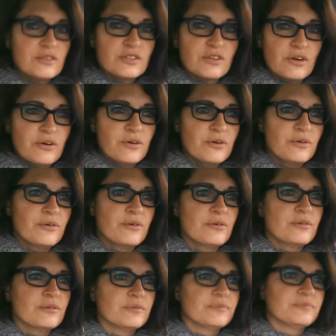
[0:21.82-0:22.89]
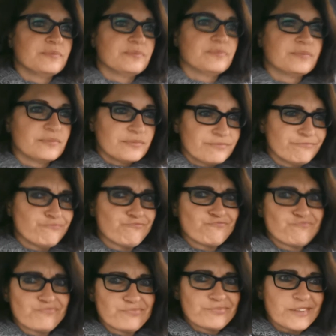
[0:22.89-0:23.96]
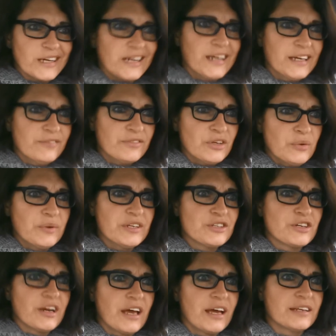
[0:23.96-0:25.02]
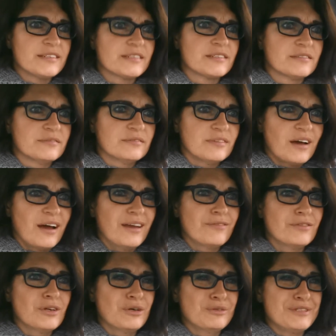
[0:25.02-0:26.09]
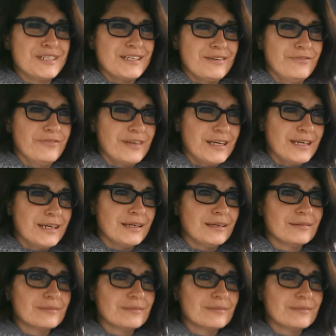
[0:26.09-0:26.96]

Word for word: so I have no internet, I have no TV,